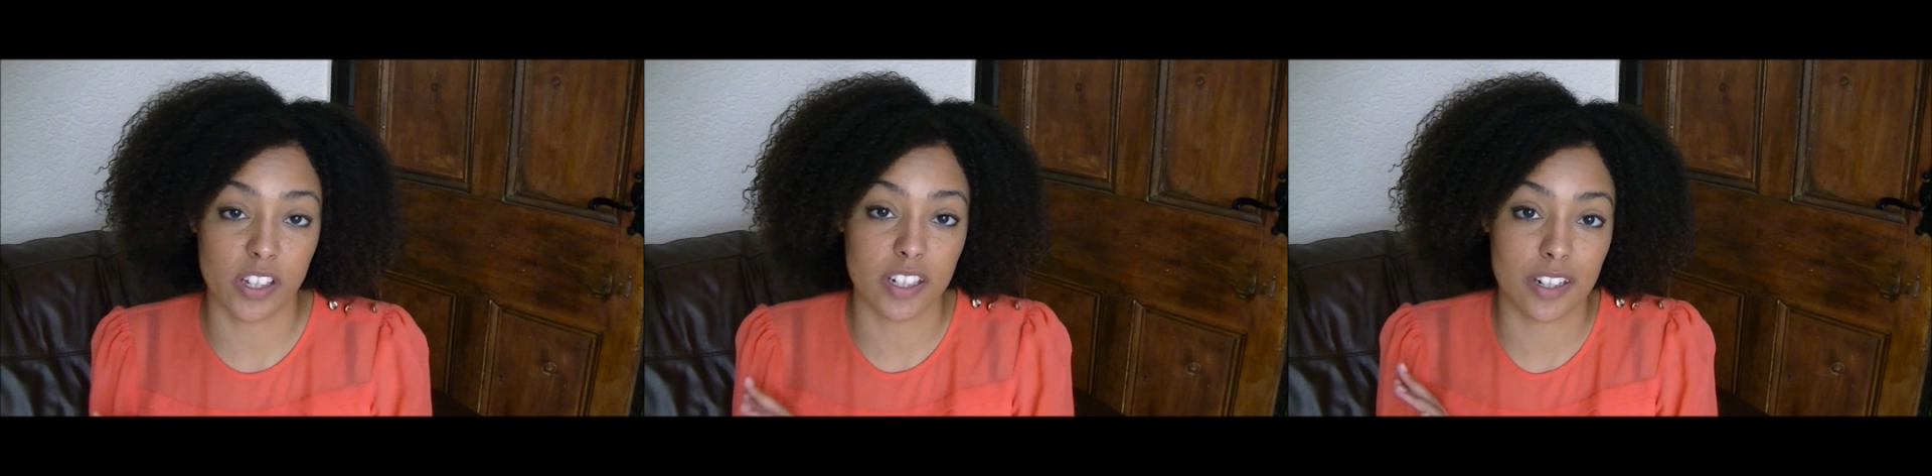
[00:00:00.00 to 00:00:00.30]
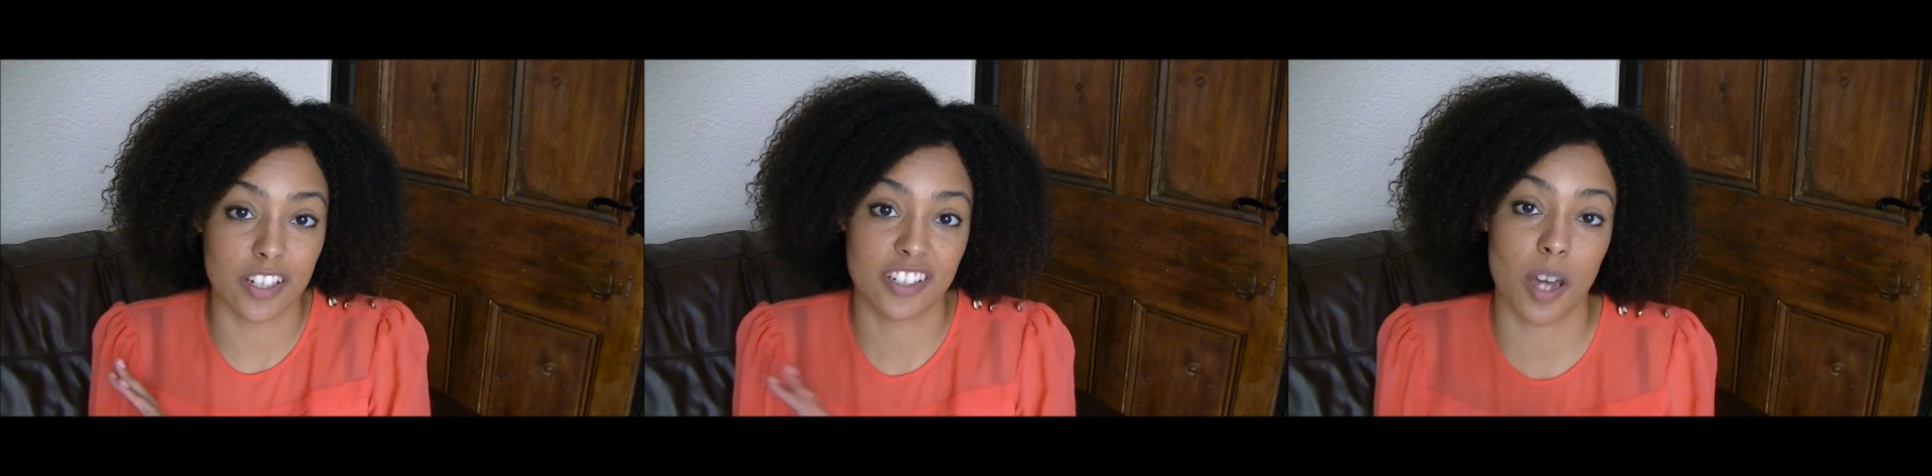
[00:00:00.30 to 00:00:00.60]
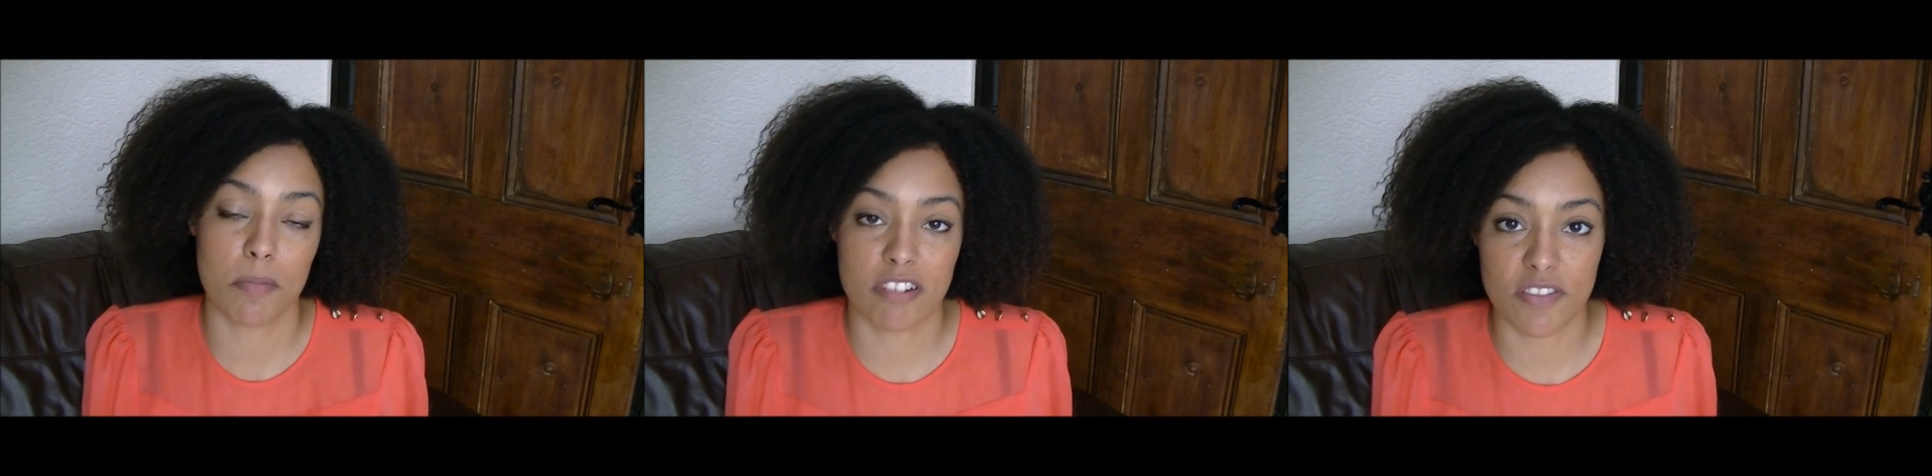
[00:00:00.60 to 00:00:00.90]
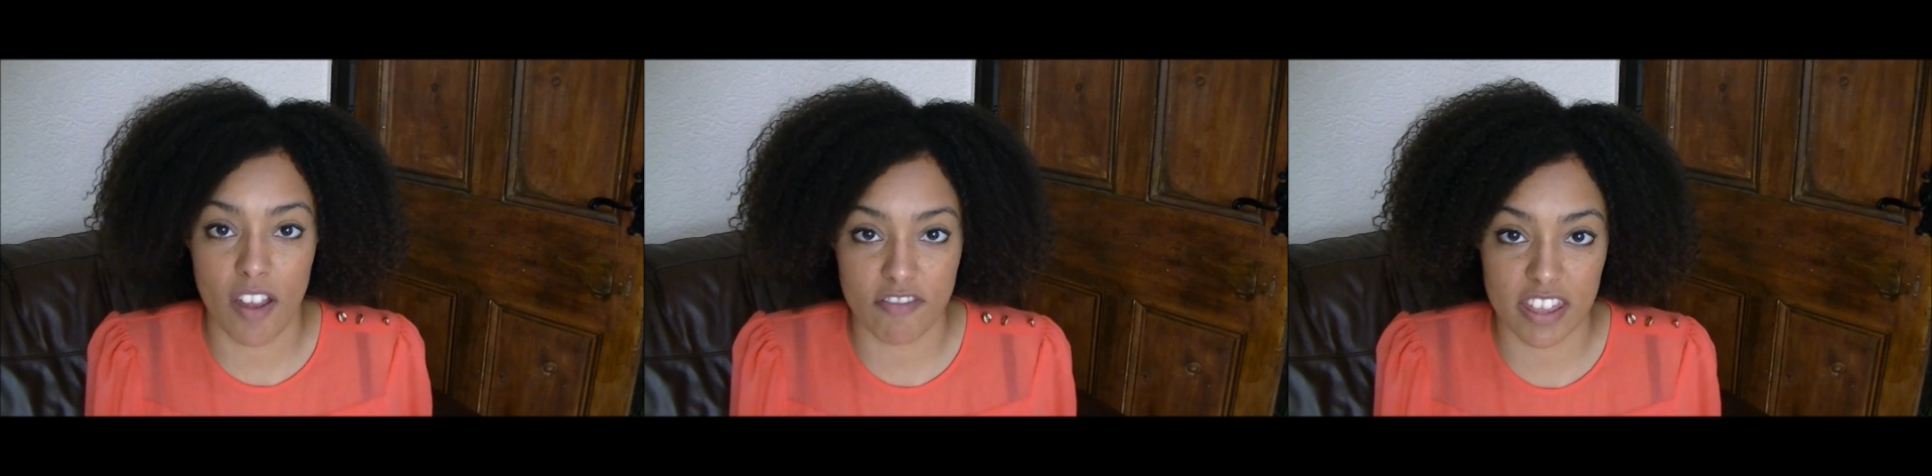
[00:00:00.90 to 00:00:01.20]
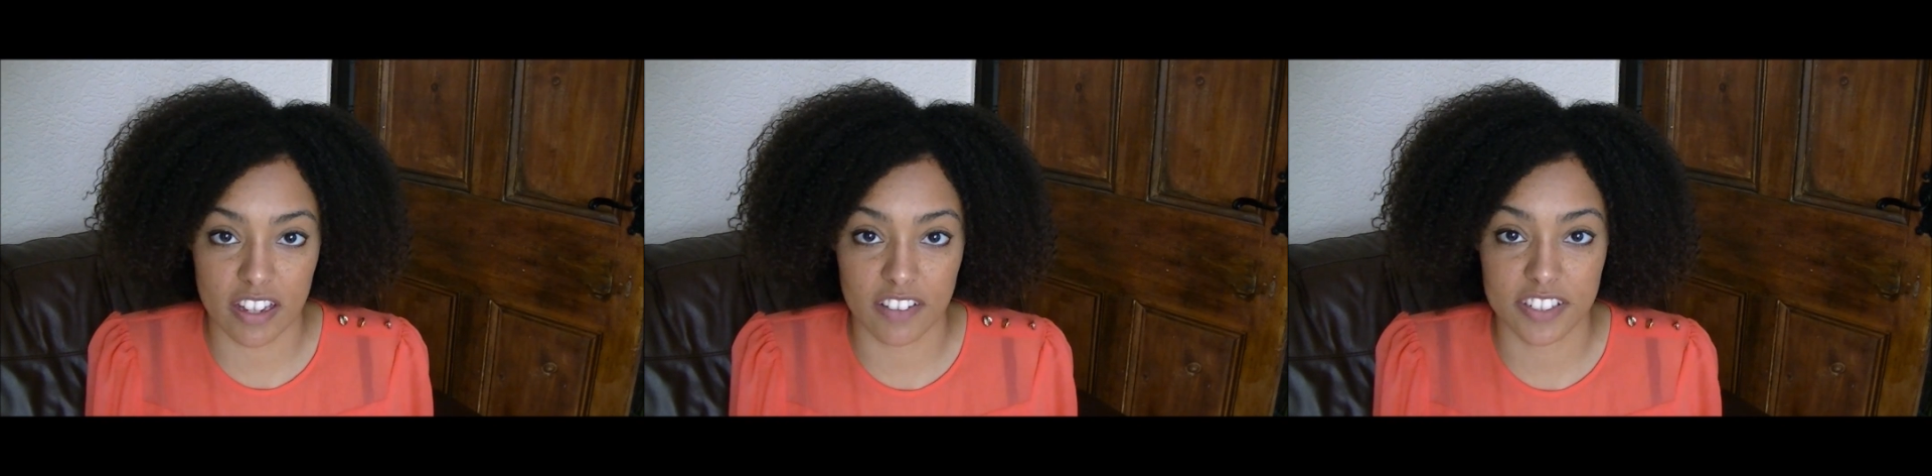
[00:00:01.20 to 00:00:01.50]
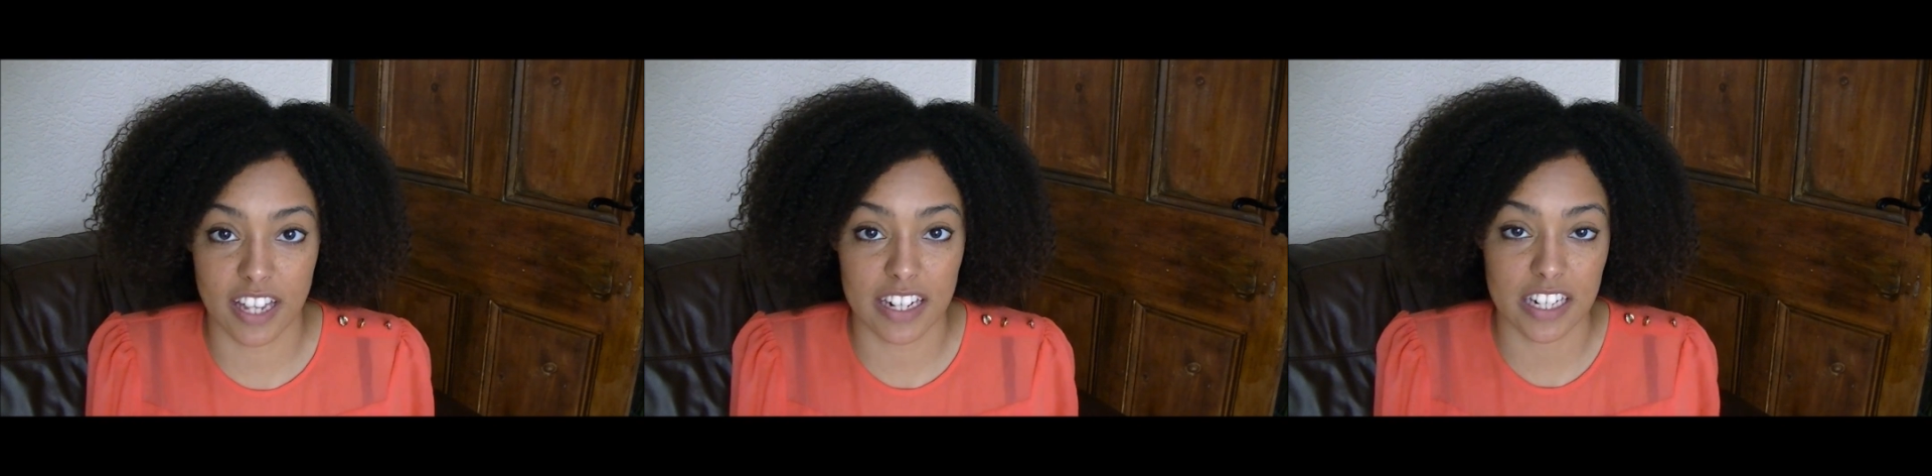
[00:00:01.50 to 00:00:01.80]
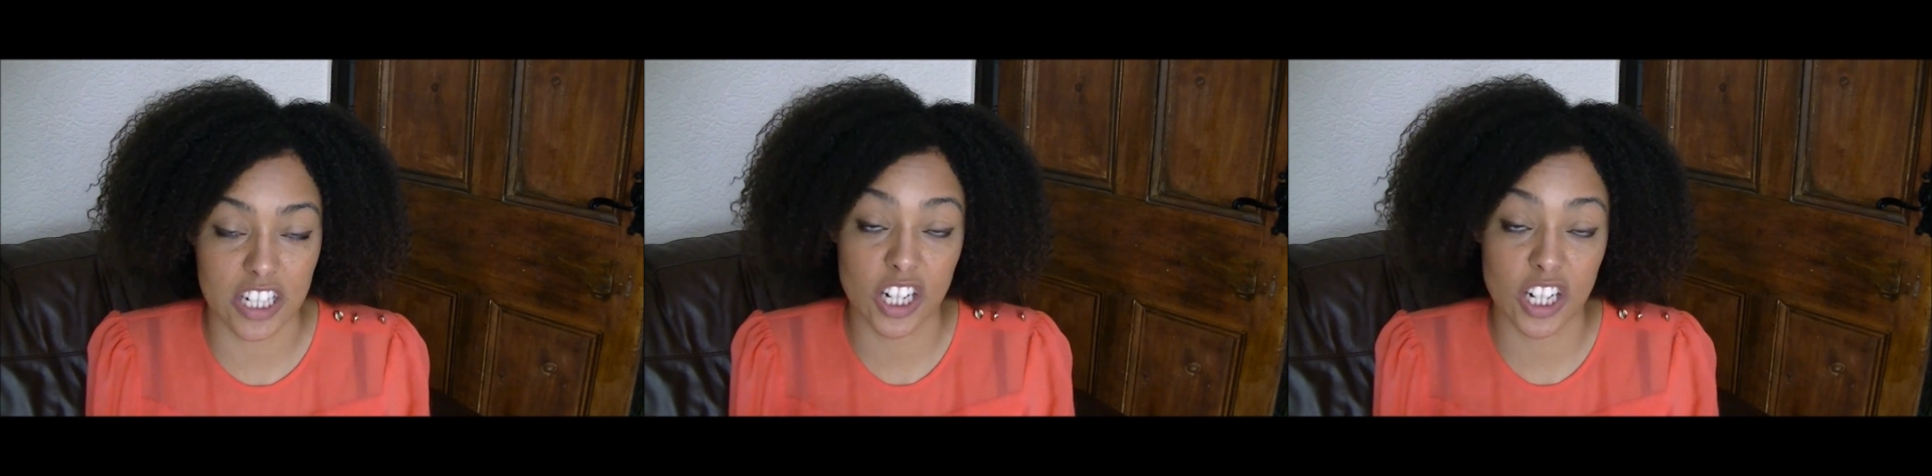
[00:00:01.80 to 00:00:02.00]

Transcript: a summary of everything I've said and,